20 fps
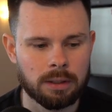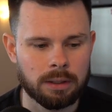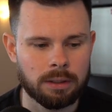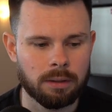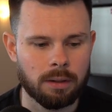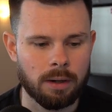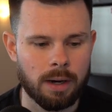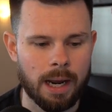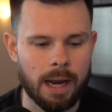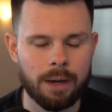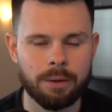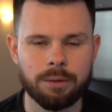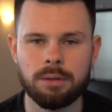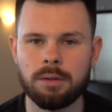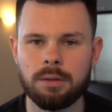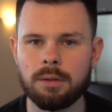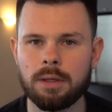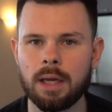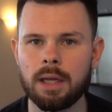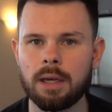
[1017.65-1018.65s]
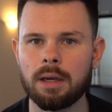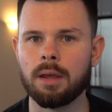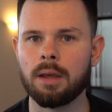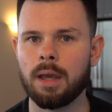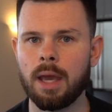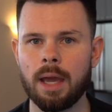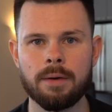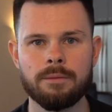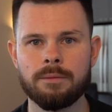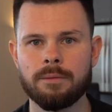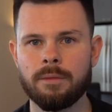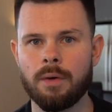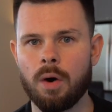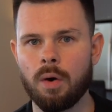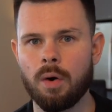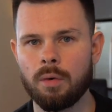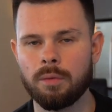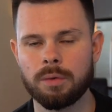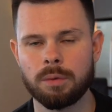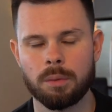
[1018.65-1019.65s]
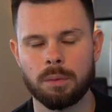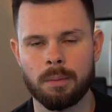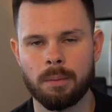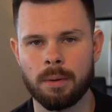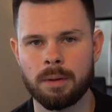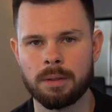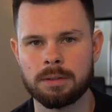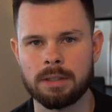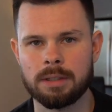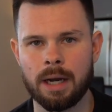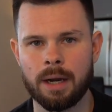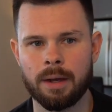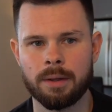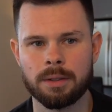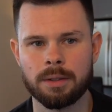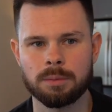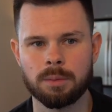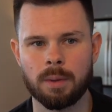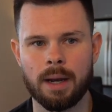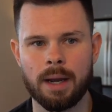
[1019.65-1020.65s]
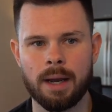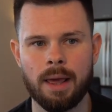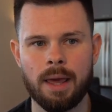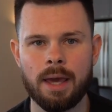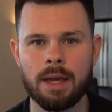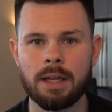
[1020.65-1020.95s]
how you can get involved in remote sales, right?